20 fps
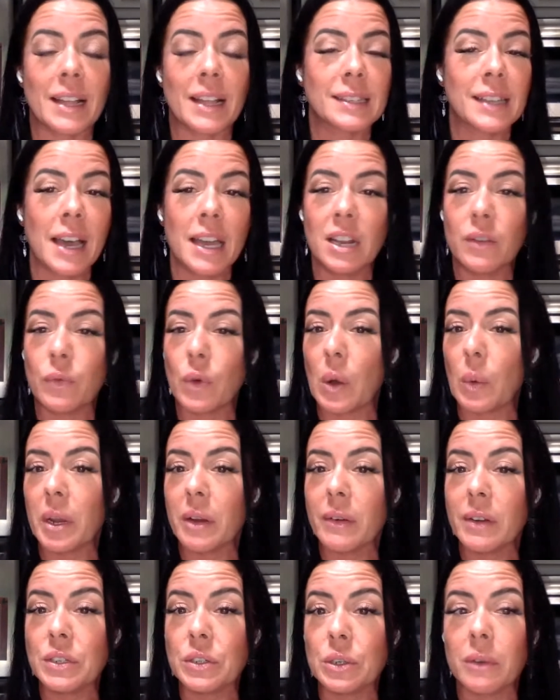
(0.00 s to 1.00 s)
that's kind of
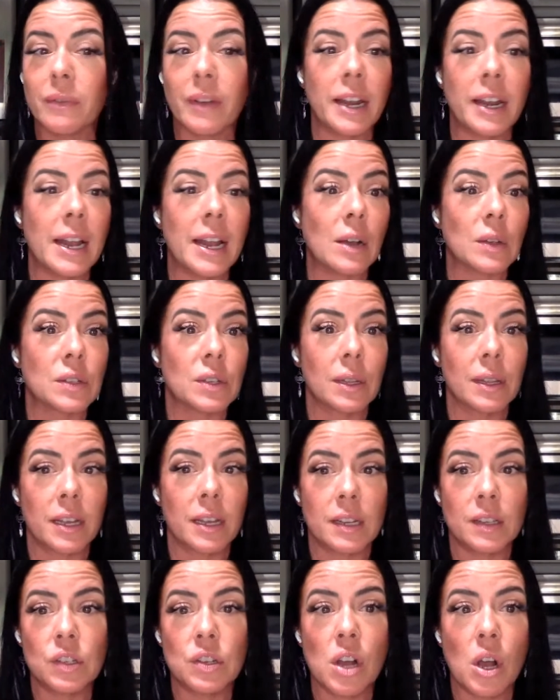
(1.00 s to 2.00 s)
what we're doing right now.
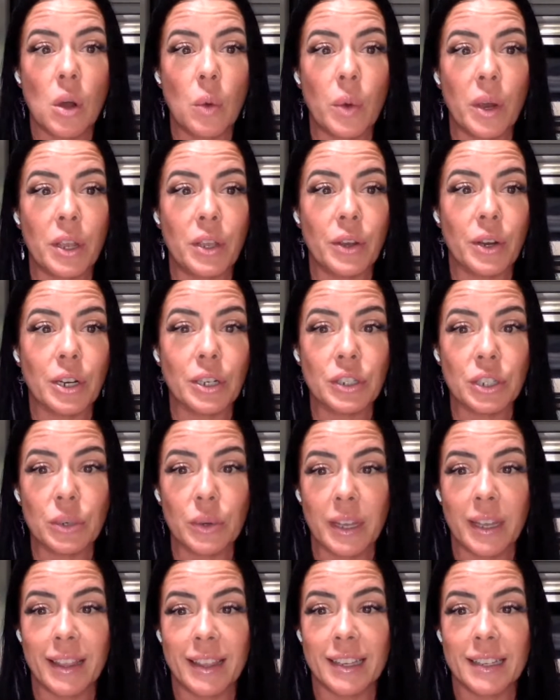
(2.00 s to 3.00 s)
So let us know what you're
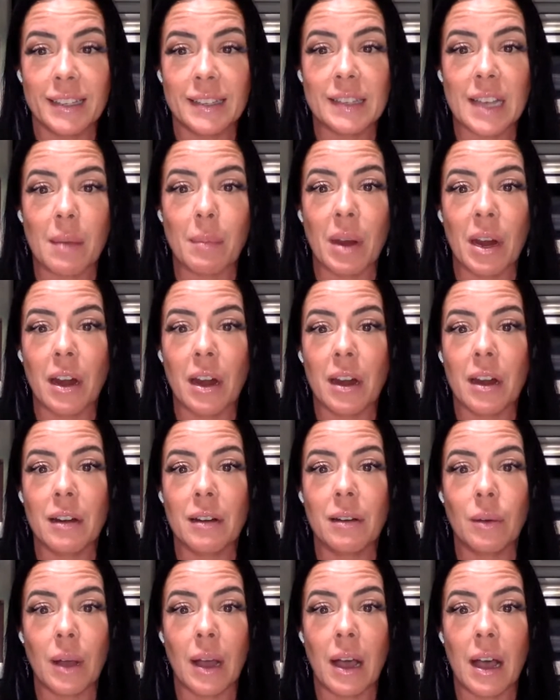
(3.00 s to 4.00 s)
doing this
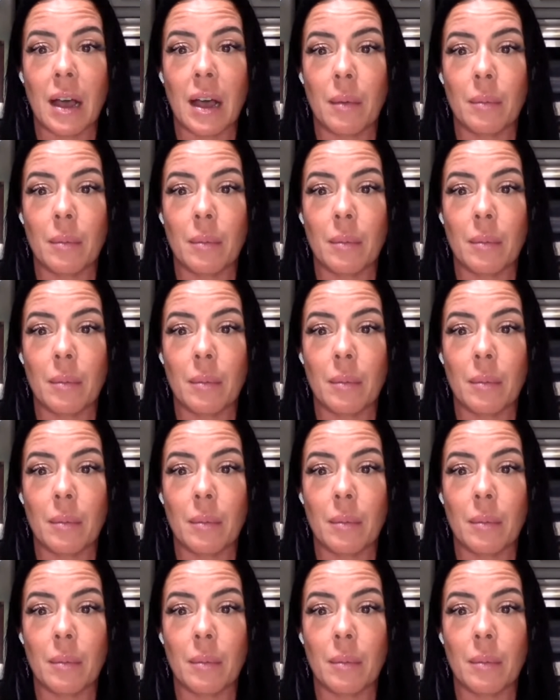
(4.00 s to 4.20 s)
summer.